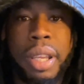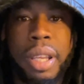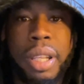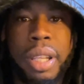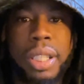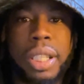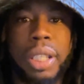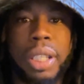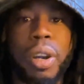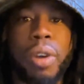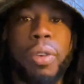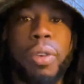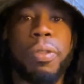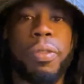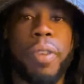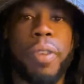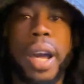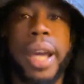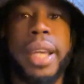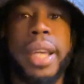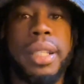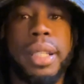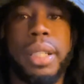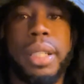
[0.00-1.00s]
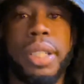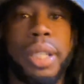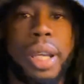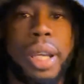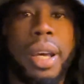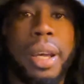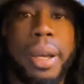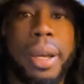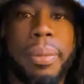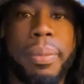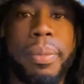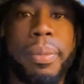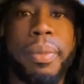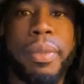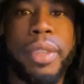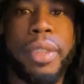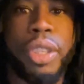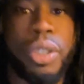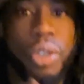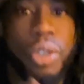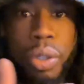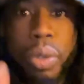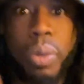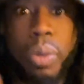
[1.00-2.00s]
to go find a job,
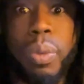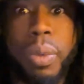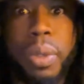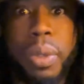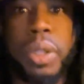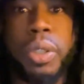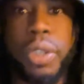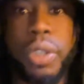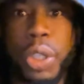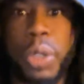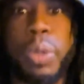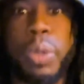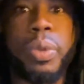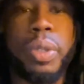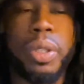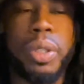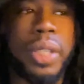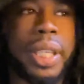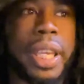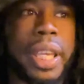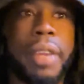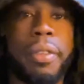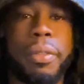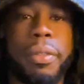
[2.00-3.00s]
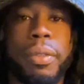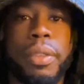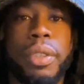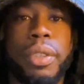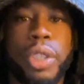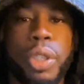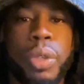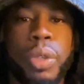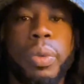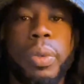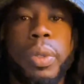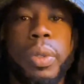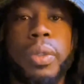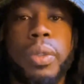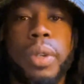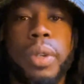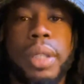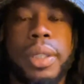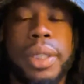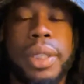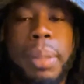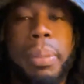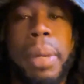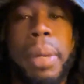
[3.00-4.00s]
somebody
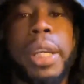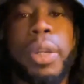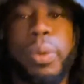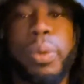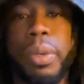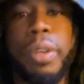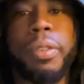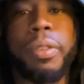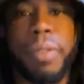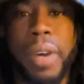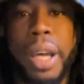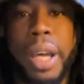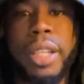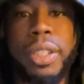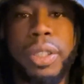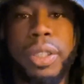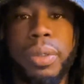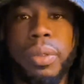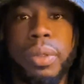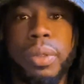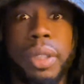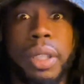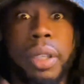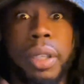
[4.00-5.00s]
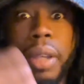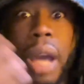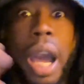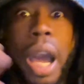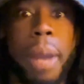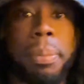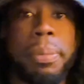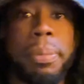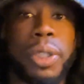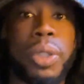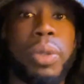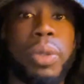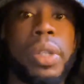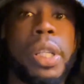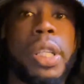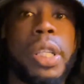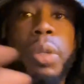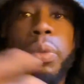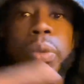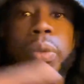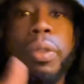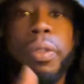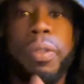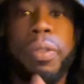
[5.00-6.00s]
will find you. The opportunity
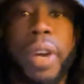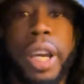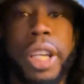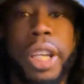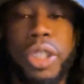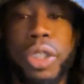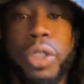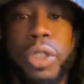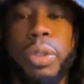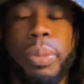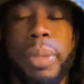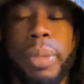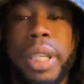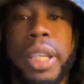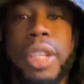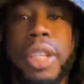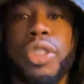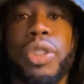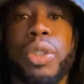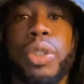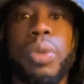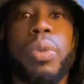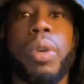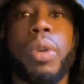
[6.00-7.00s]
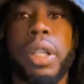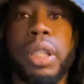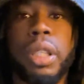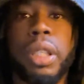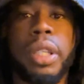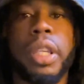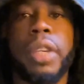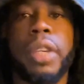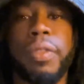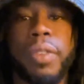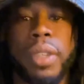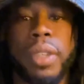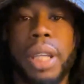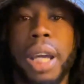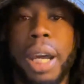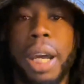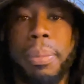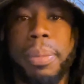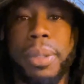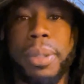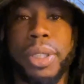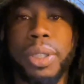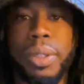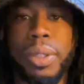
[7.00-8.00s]
will find you because you are looking for the
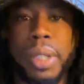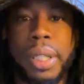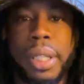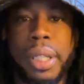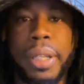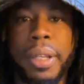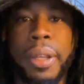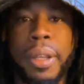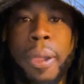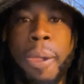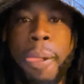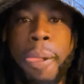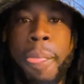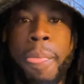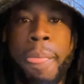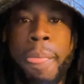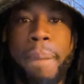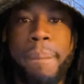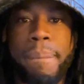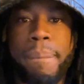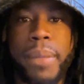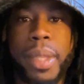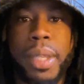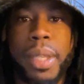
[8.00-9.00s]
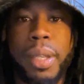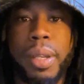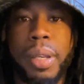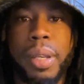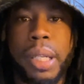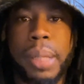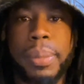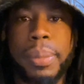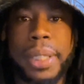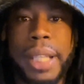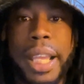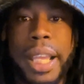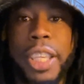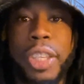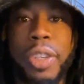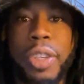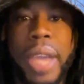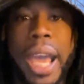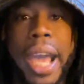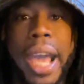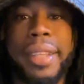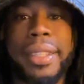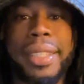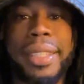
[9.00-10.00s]
opportunity. You know what I'm saying? You
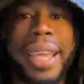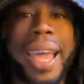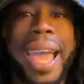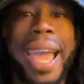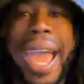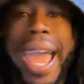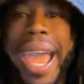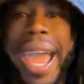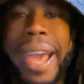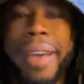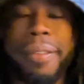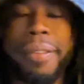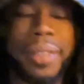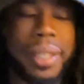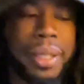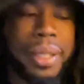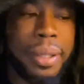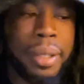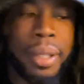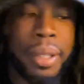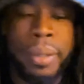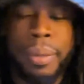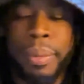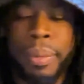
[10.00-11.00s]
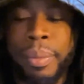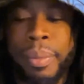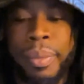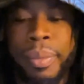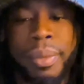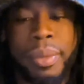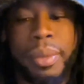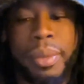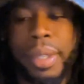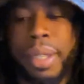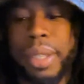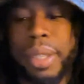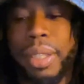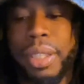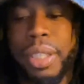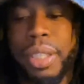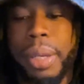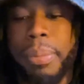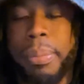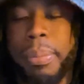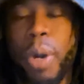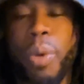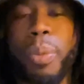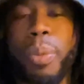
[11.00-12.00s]
have to have
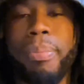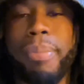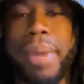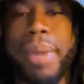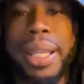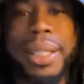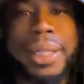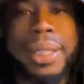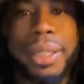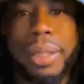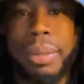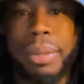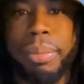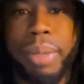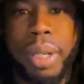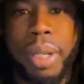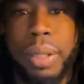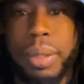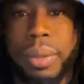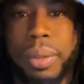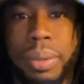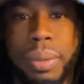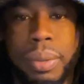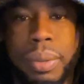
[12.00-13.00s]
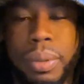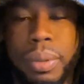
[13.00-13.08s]
the momentum, bro.